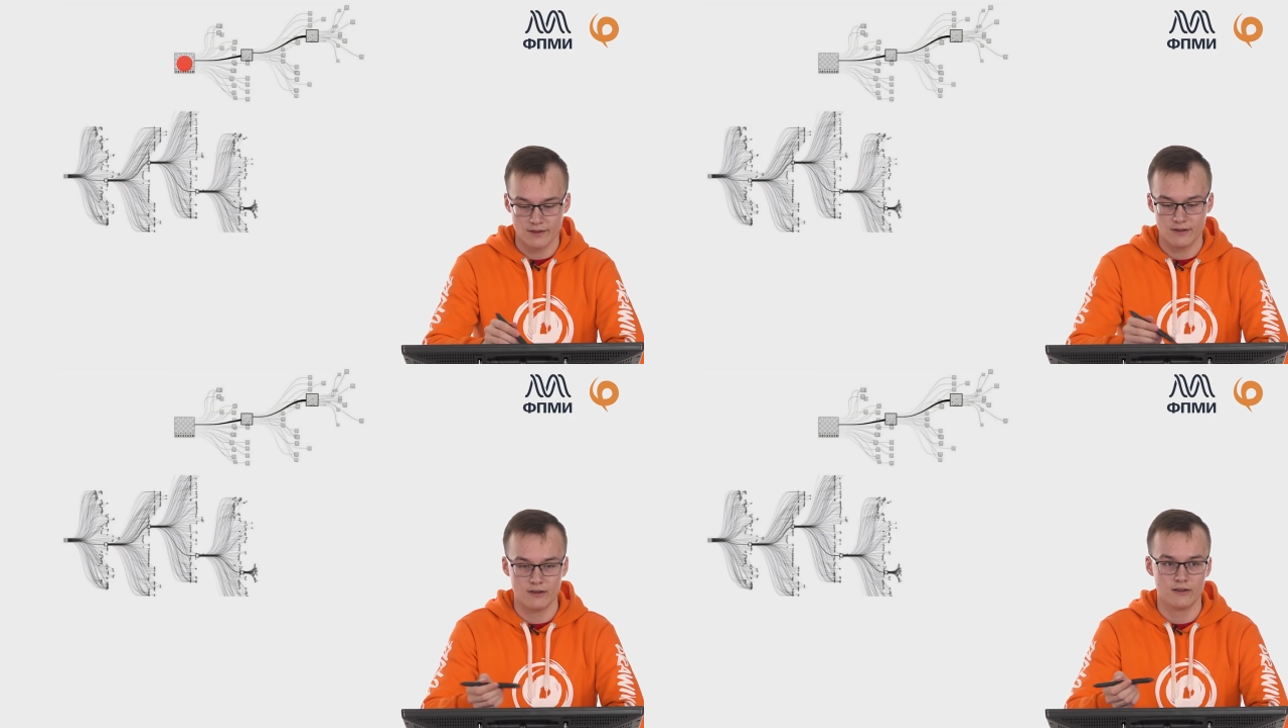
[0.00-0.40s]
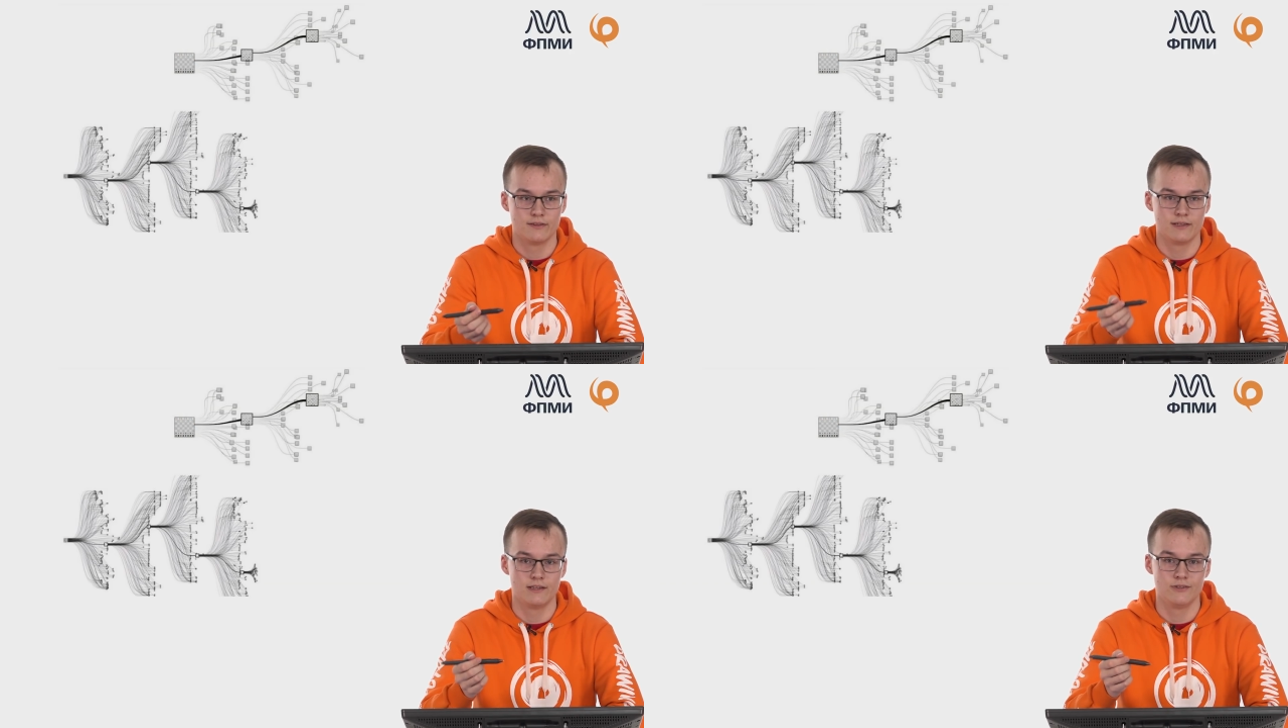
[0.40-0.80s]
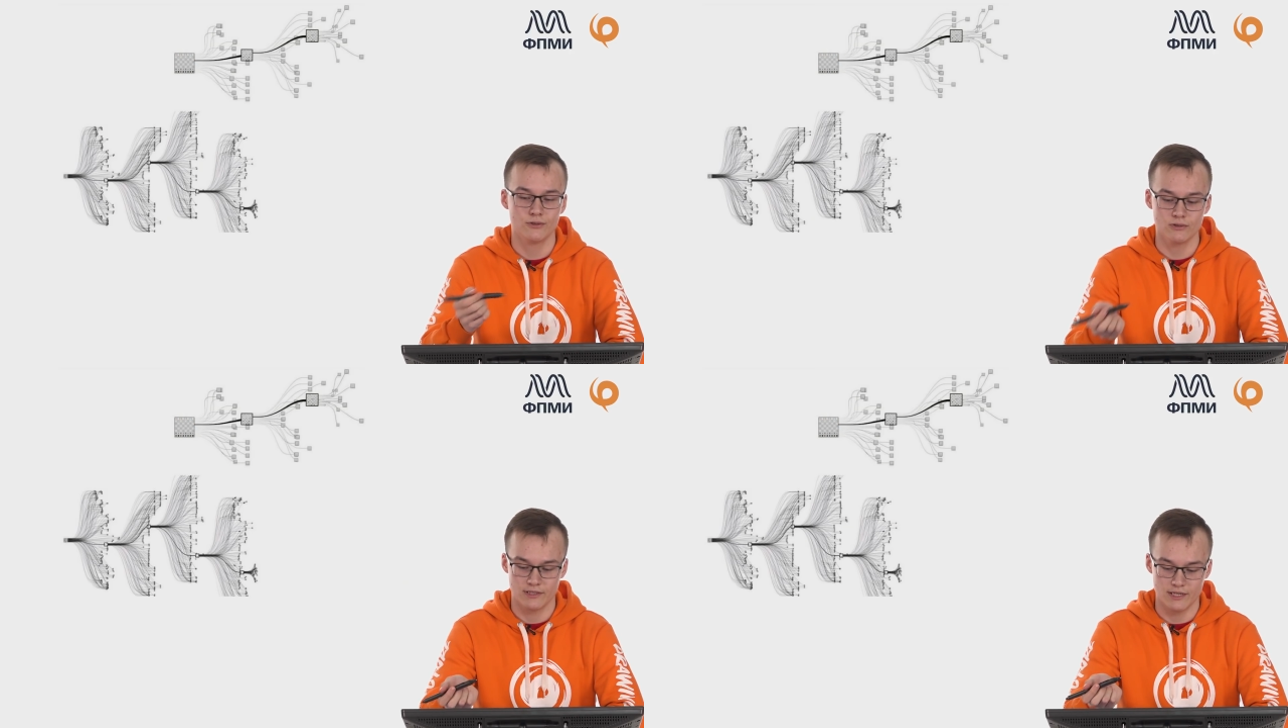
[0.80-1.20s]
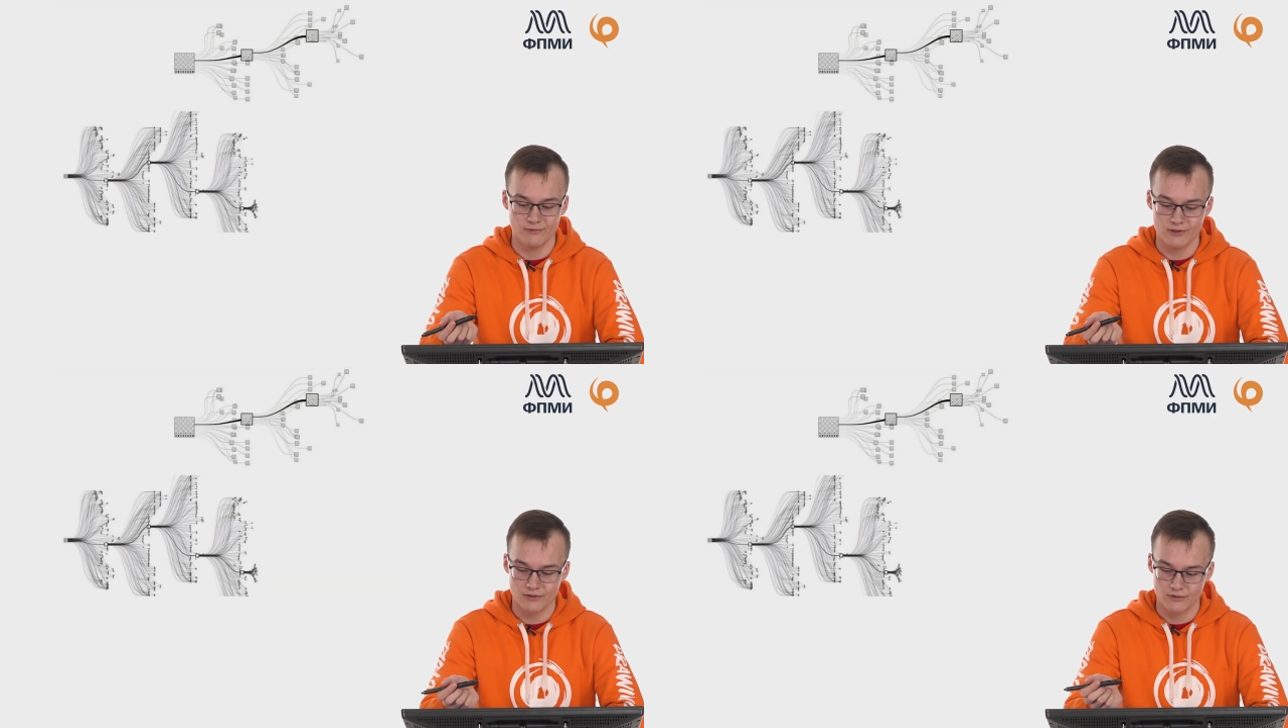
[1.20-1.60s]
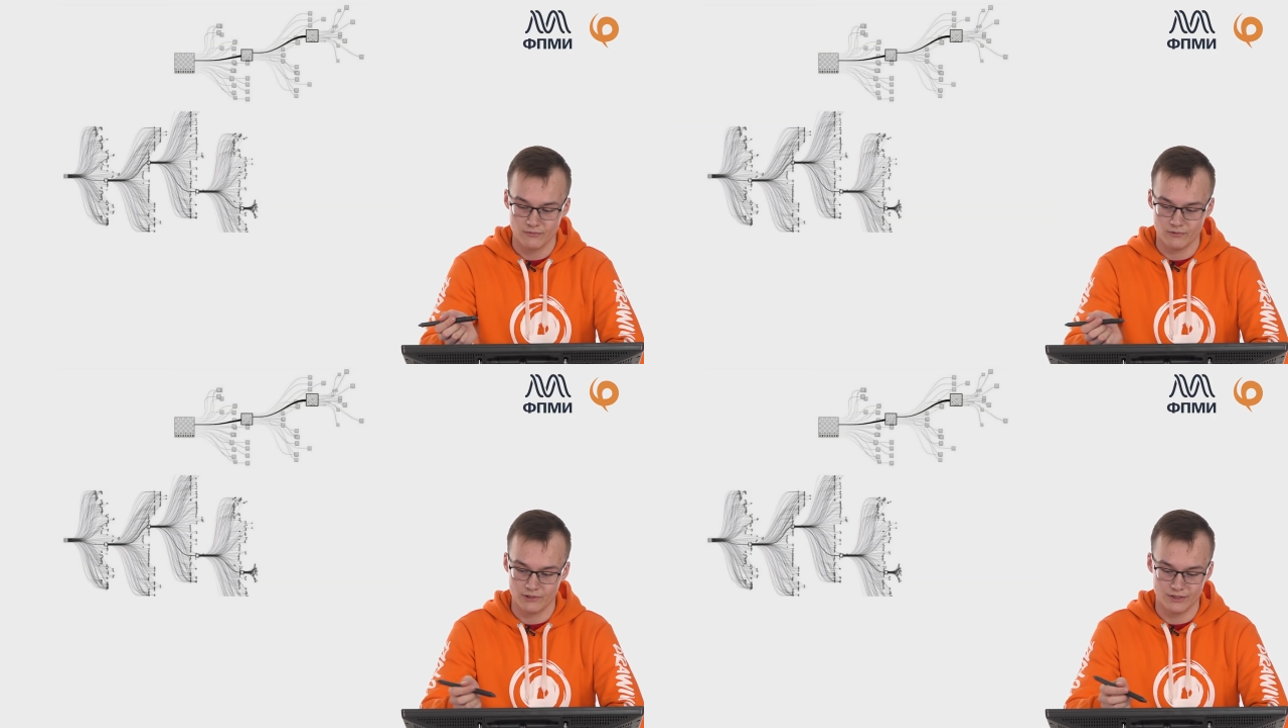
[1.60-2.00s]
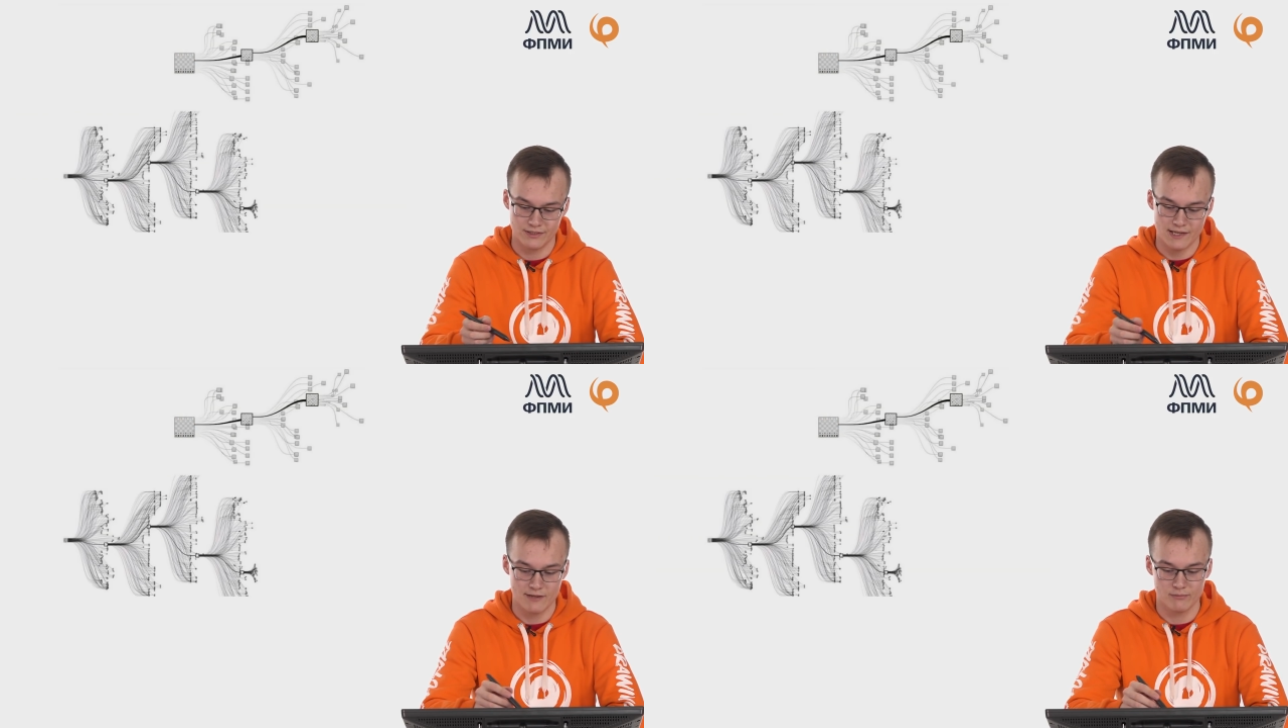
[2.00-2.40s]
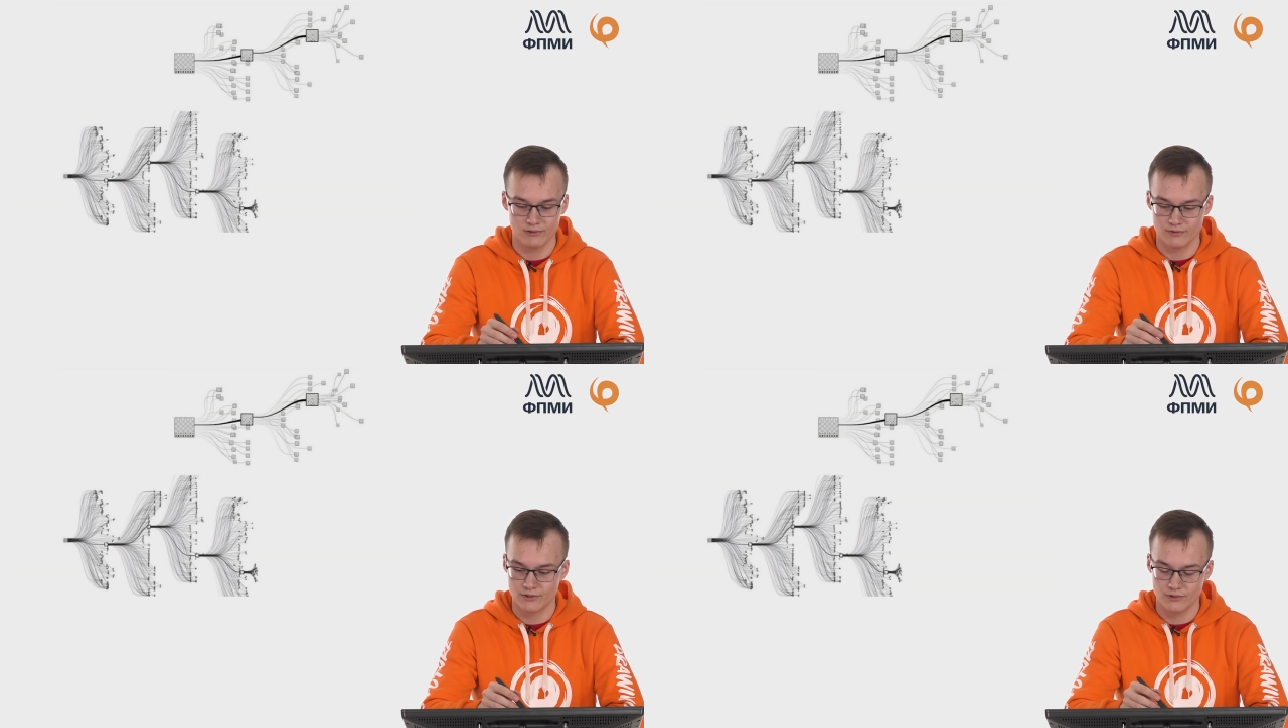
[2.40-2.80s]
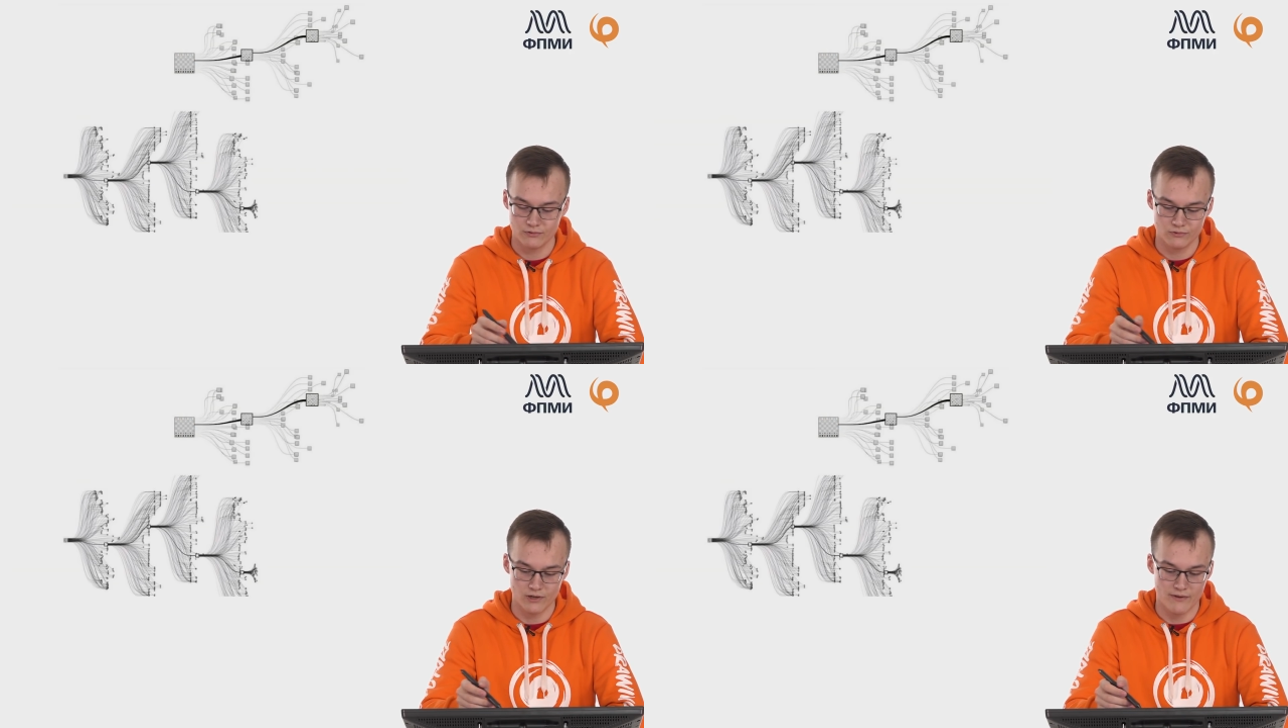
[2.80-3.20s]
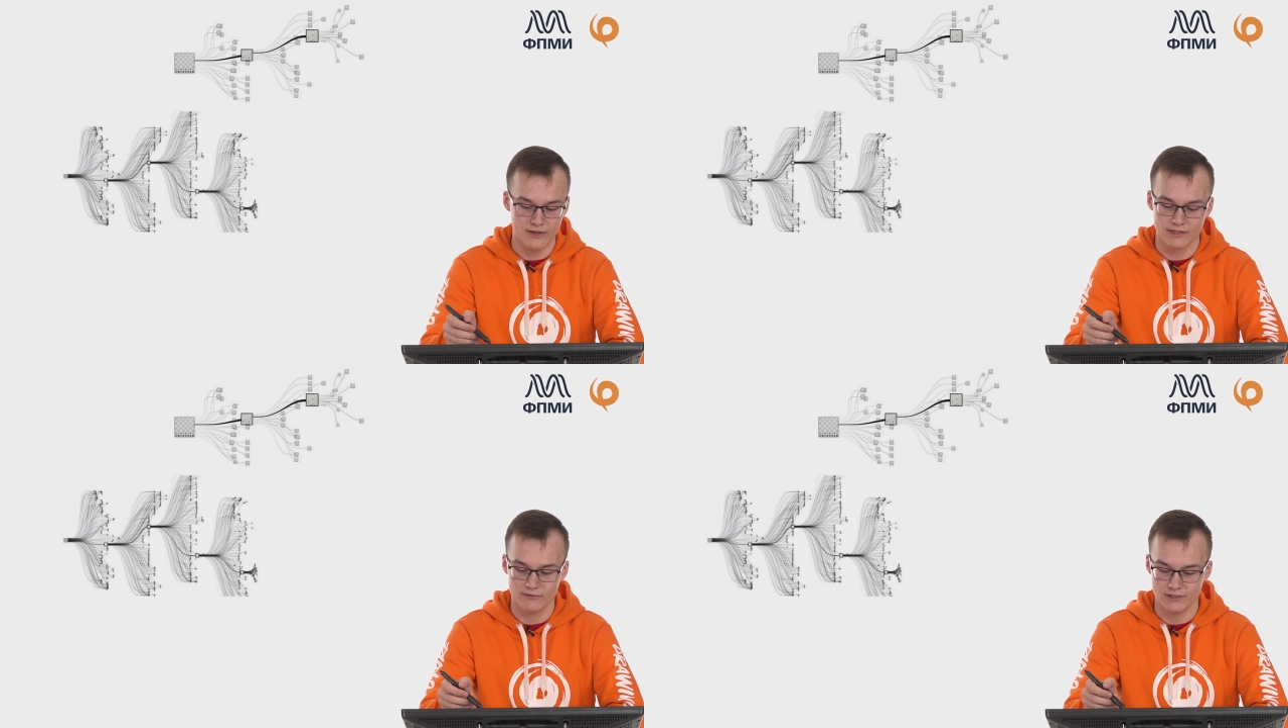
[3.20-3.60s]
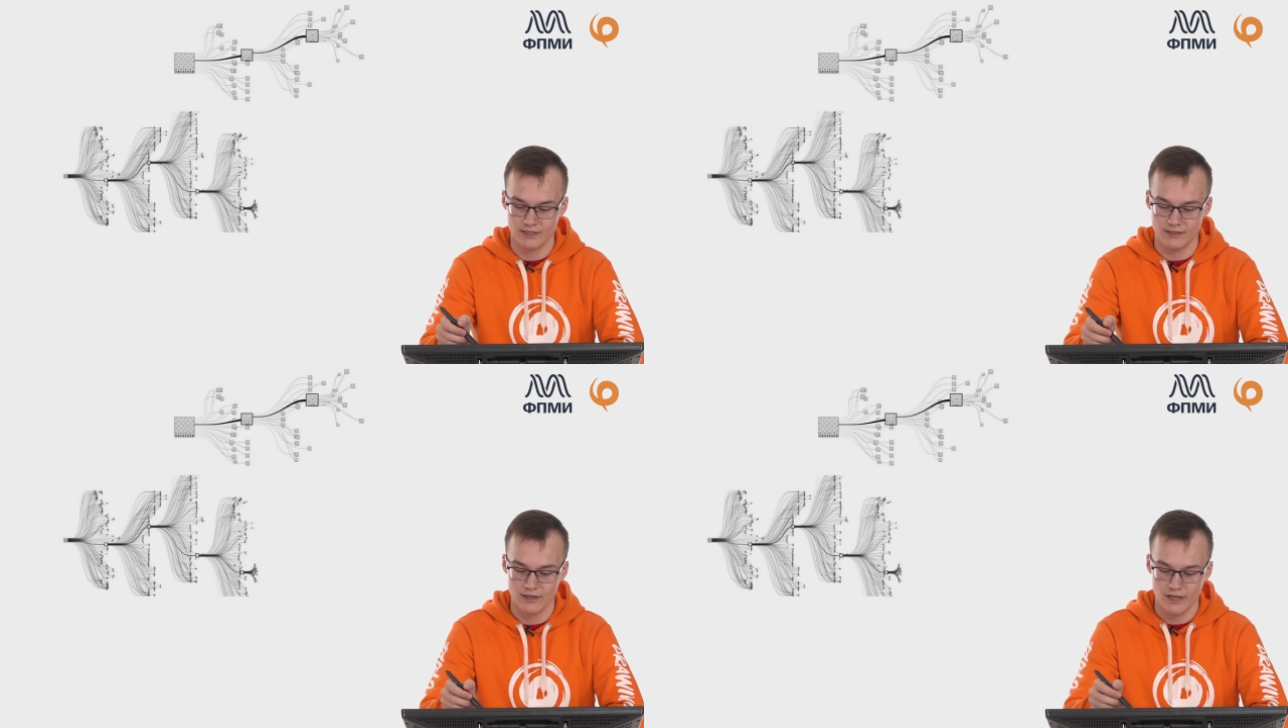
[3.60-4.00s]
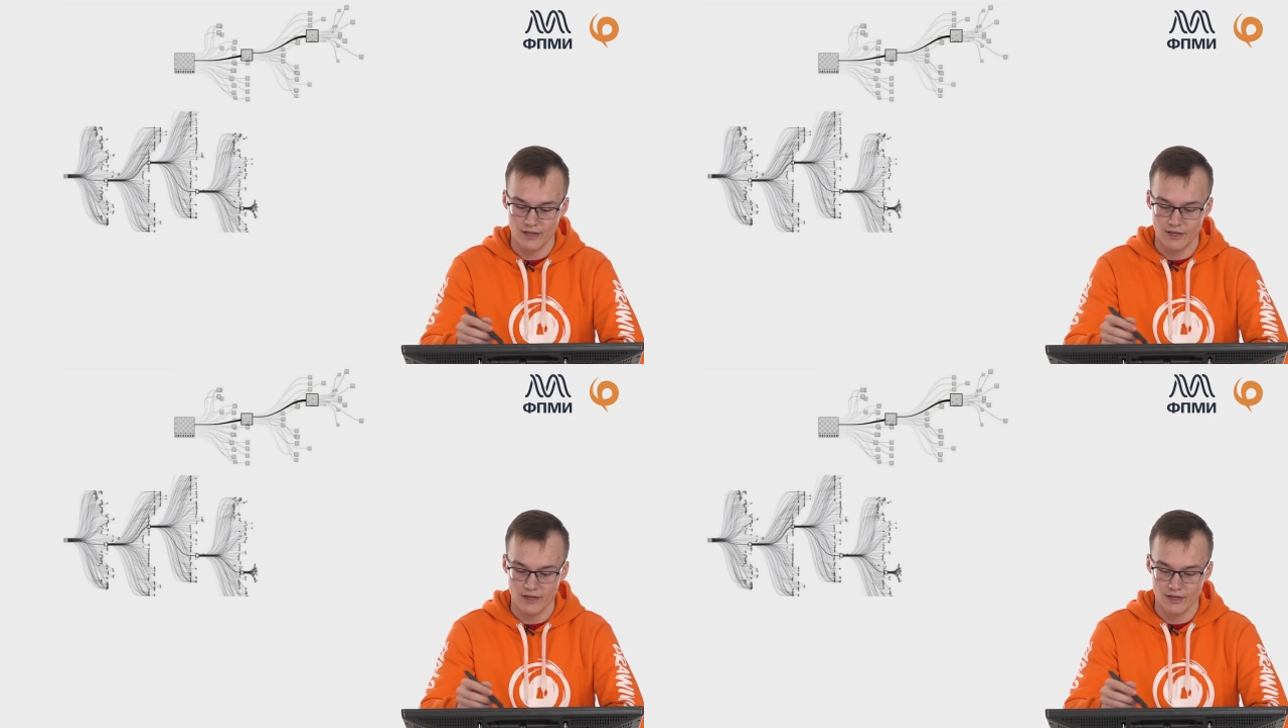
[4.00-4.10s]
the neural network was able to effectively